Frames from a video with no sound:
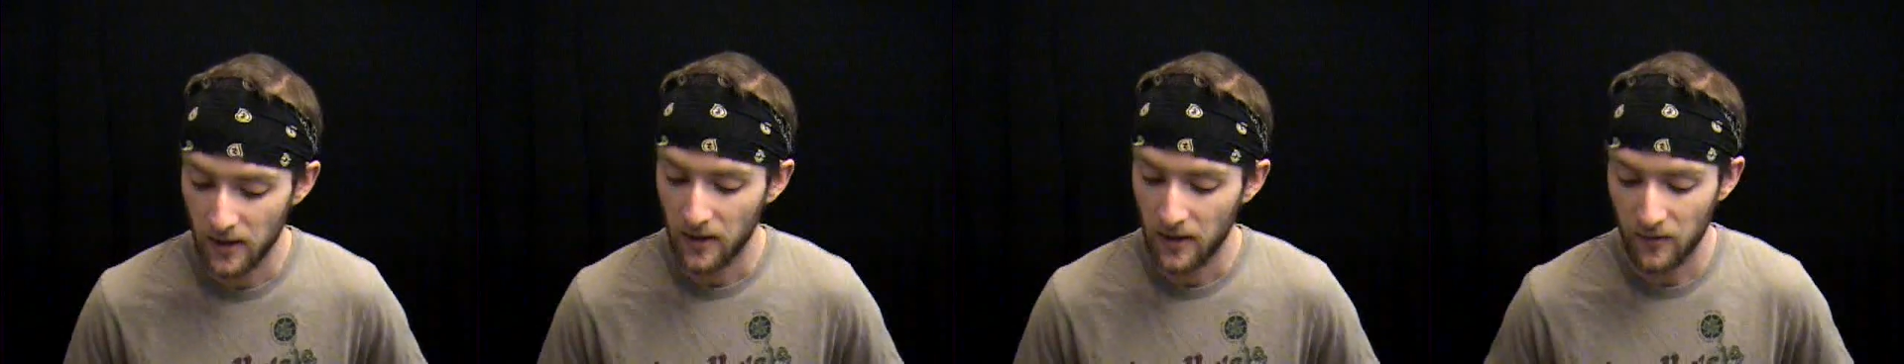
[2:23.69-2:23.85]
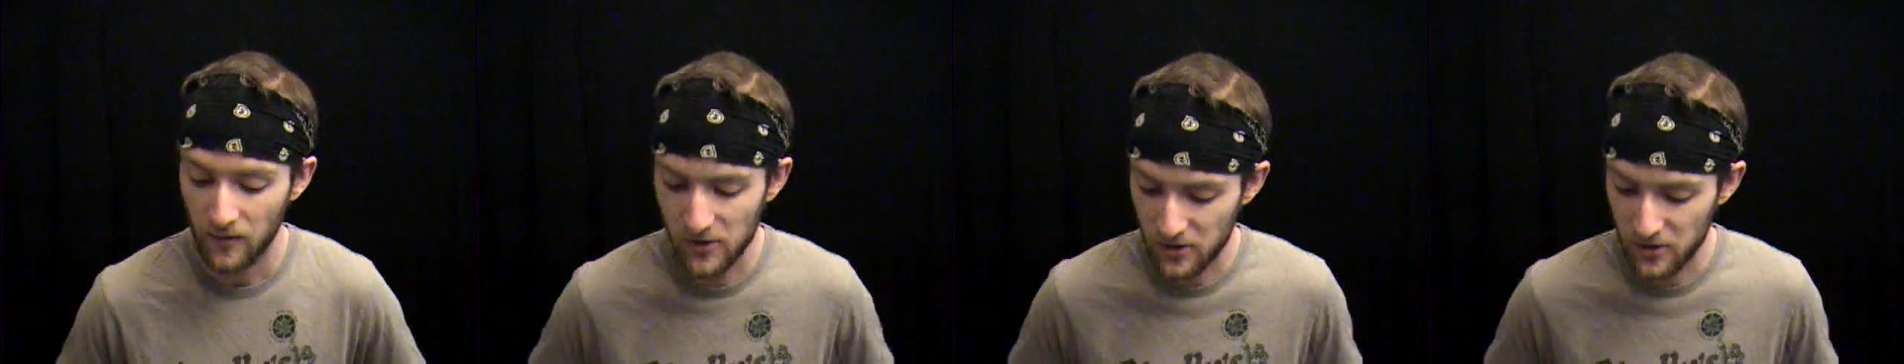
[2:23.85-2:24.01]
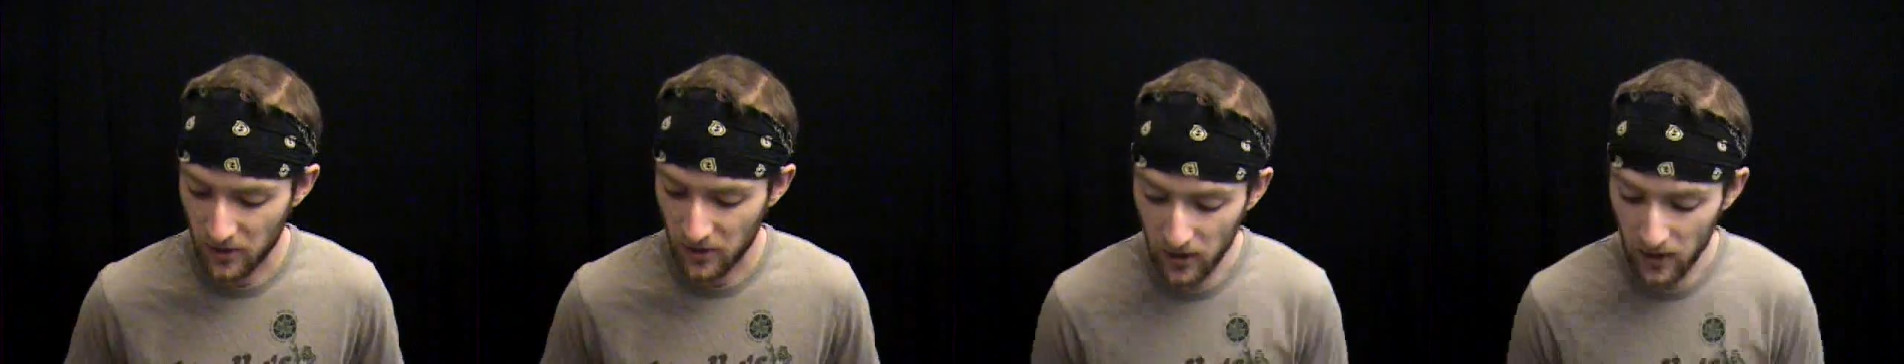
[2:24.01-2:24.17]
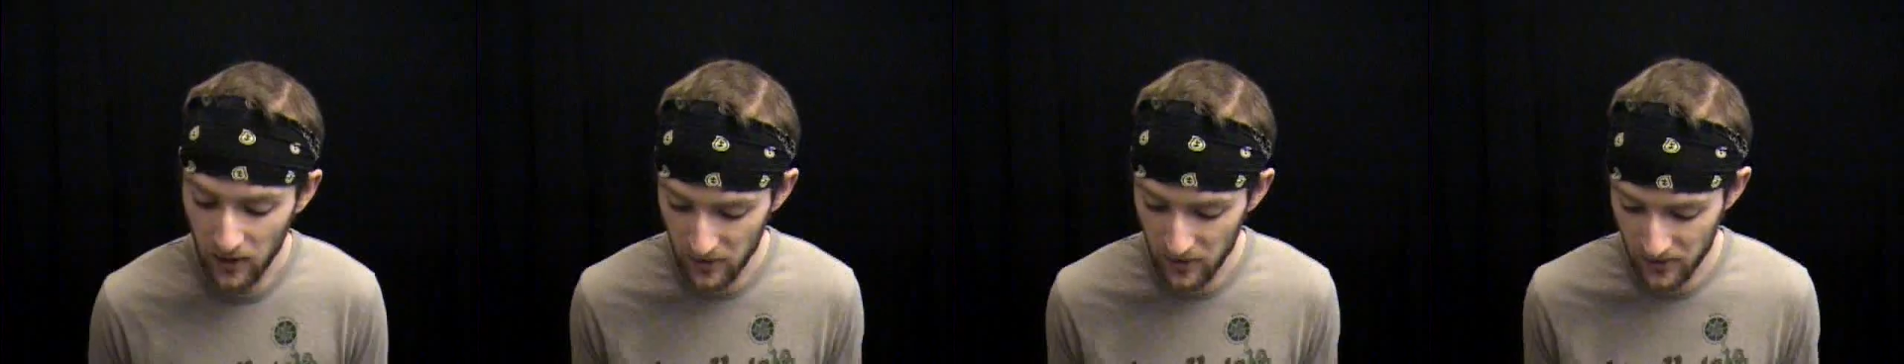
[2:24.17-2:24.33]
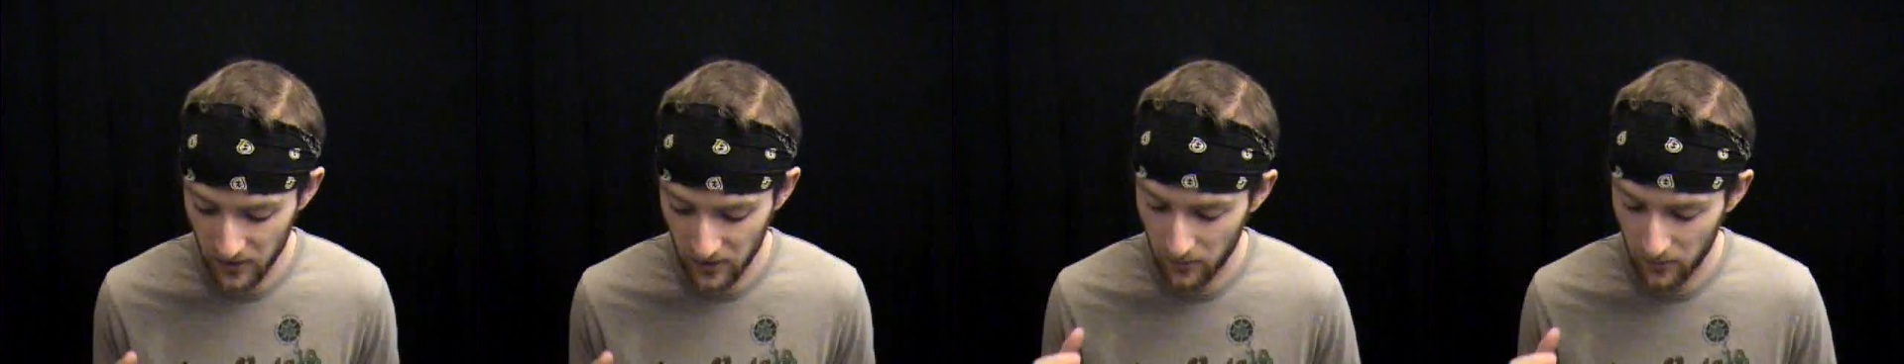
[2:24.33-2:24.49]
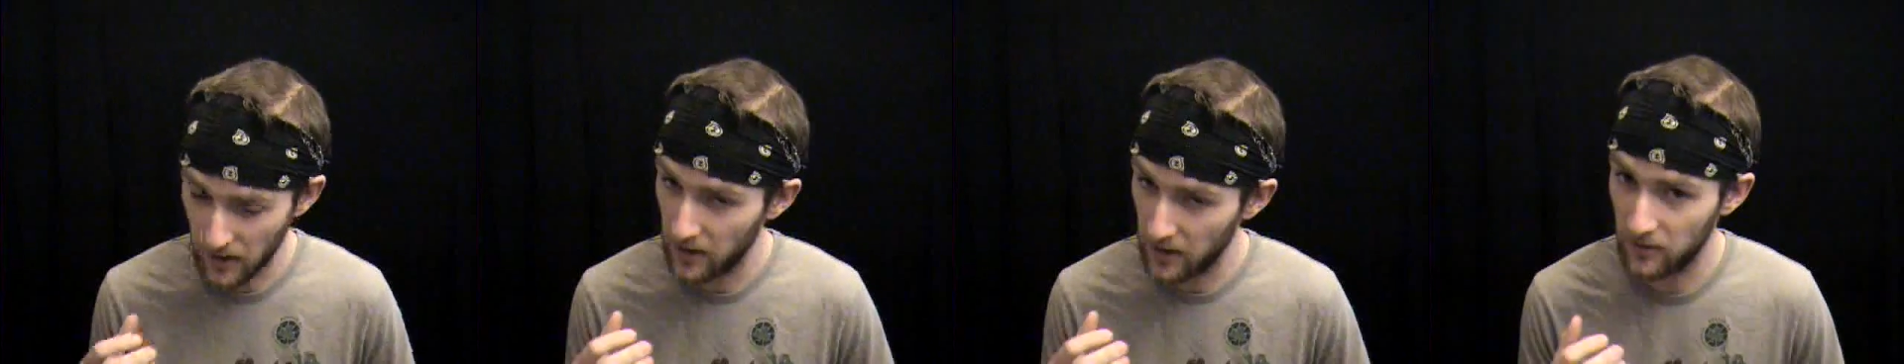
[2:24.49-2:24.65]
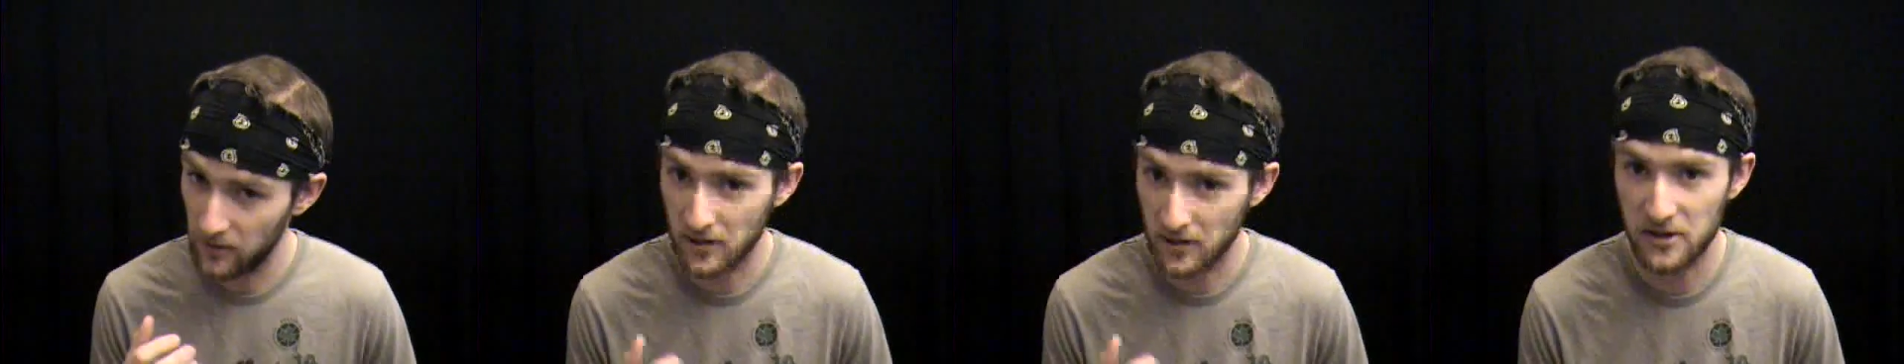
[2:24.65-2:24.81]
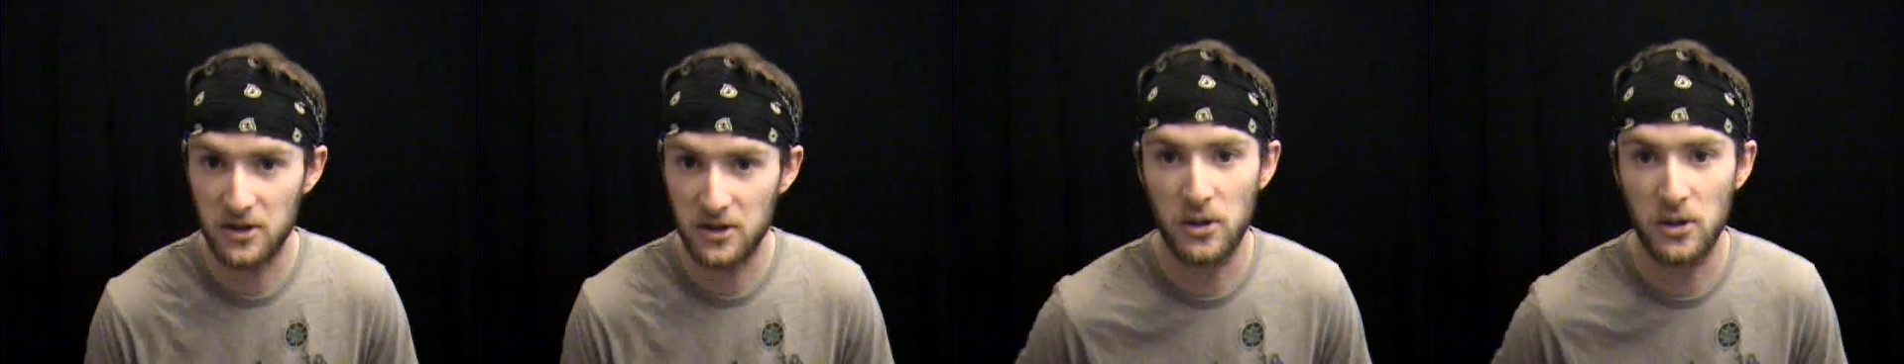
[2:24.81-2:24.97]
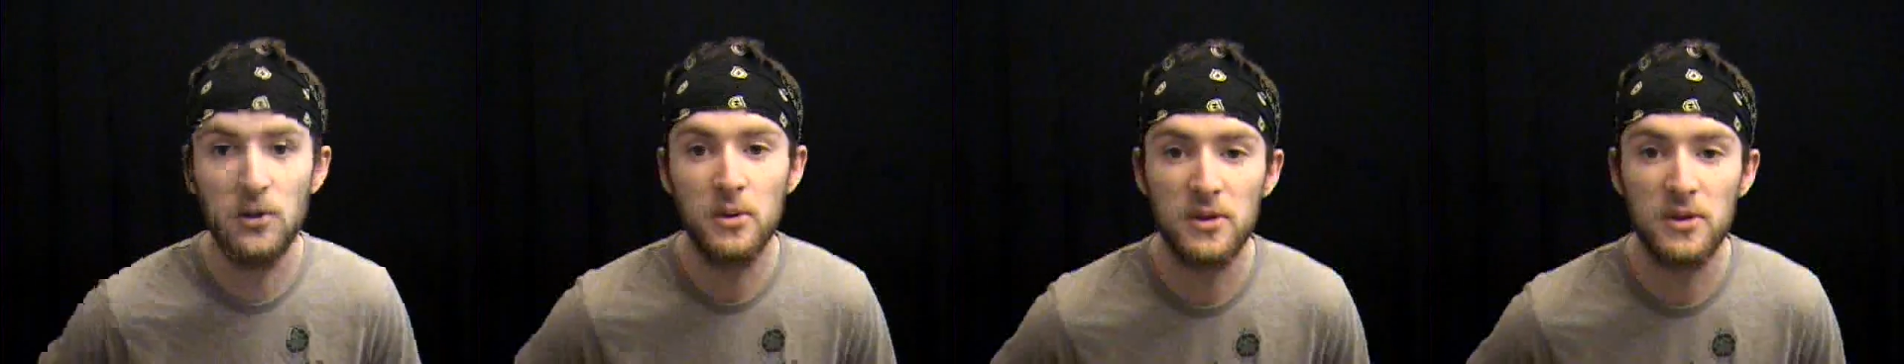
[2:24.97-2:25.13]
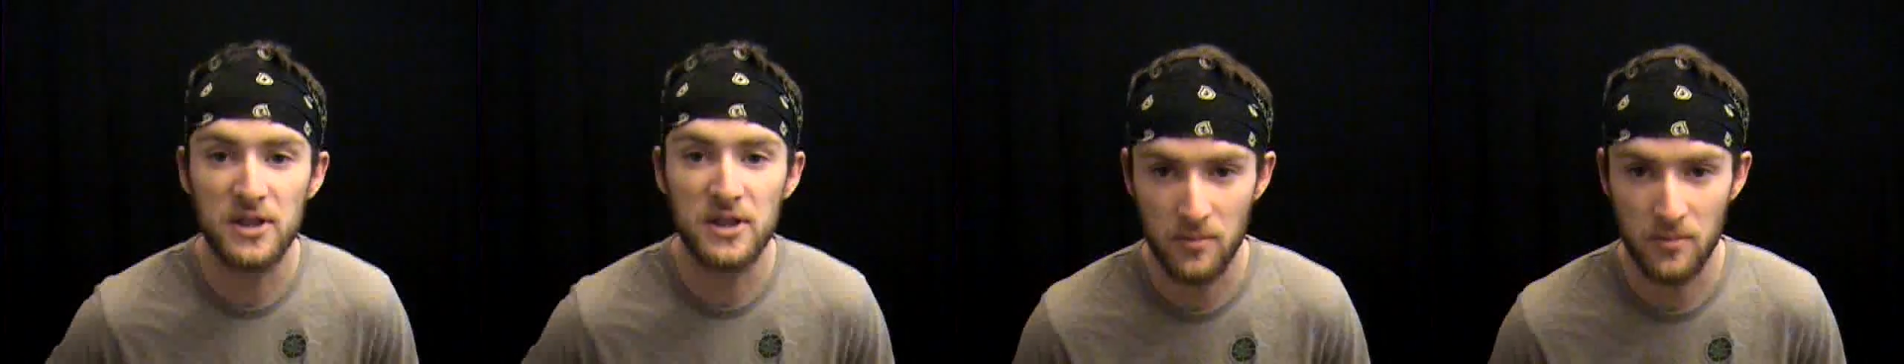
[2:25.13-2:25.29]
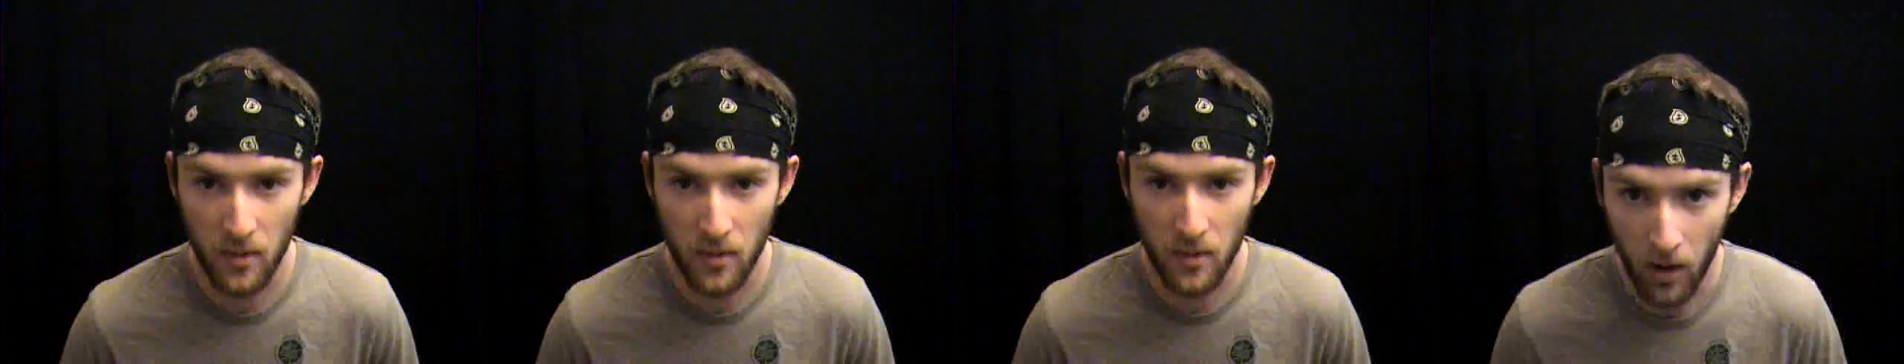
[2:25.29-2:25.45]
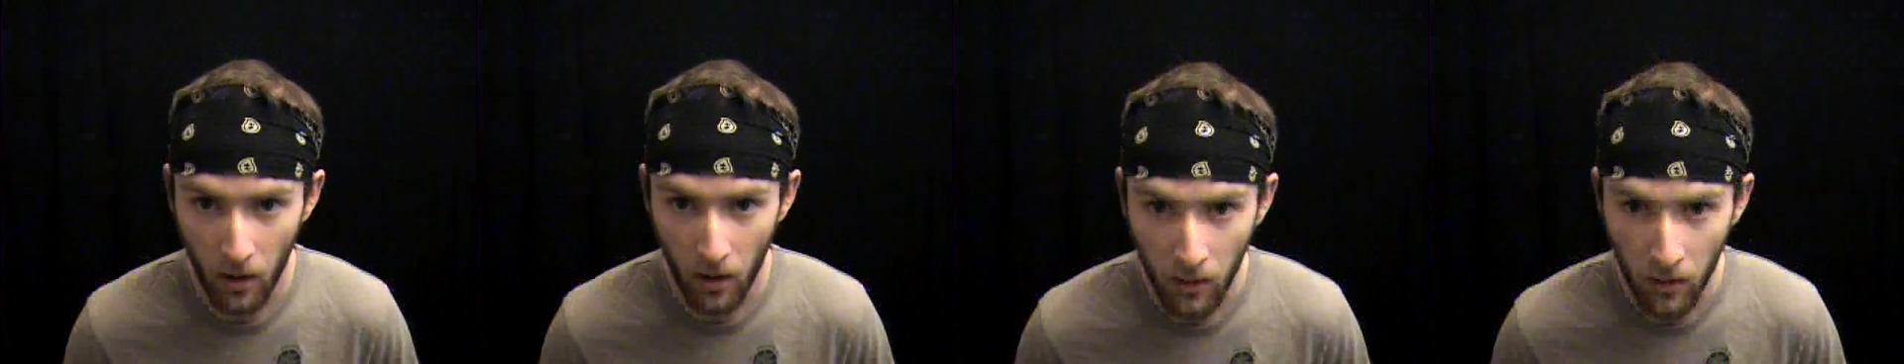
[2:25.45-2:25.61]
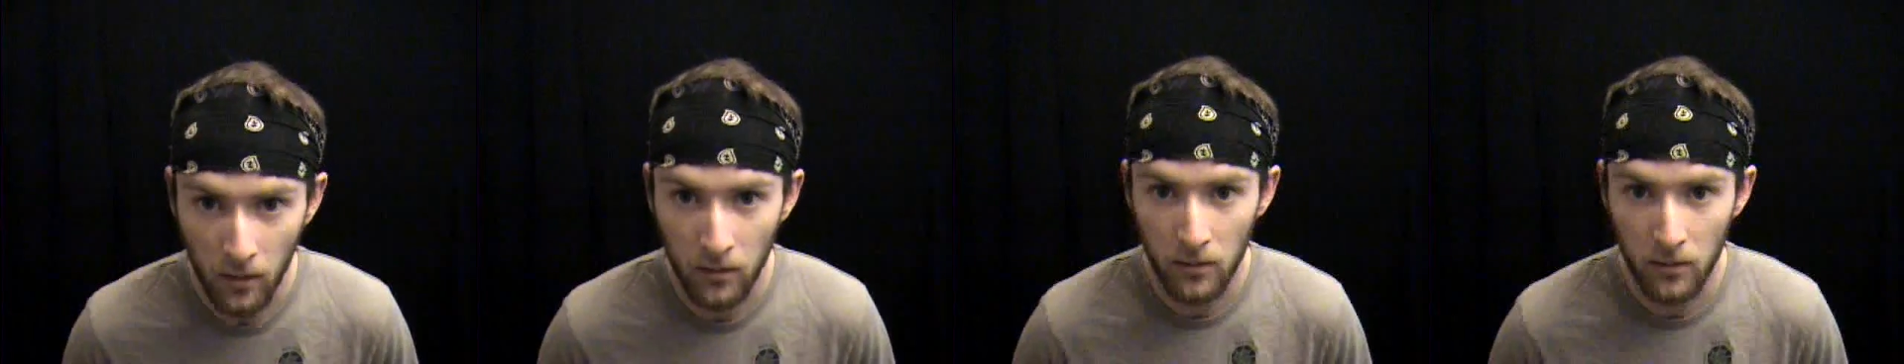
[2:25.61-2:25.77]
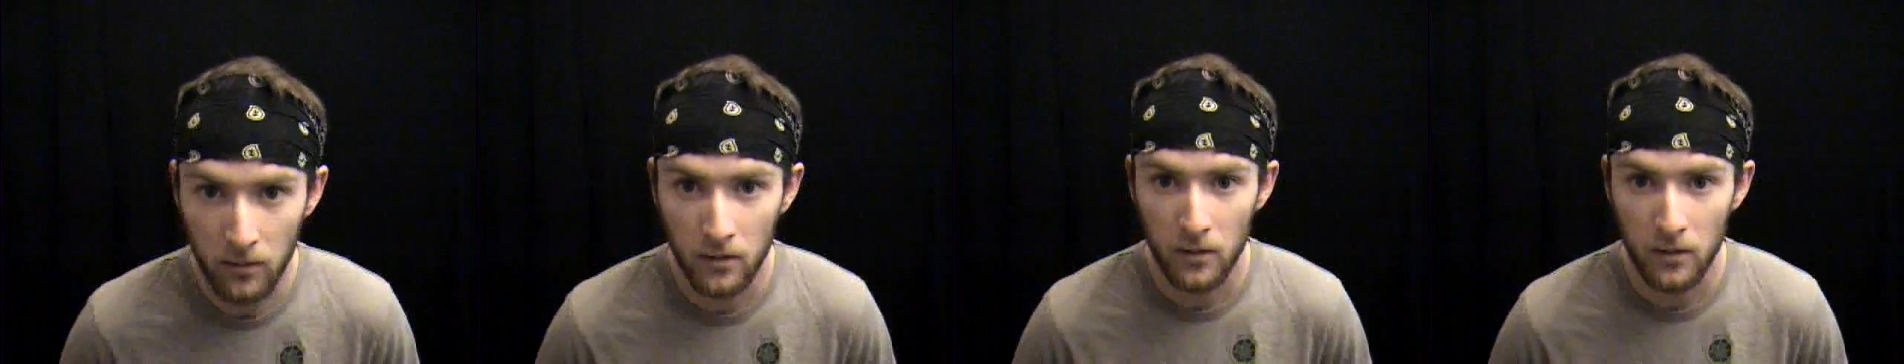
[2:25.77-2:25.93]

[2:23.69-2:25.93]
for starters, the ring looks too small.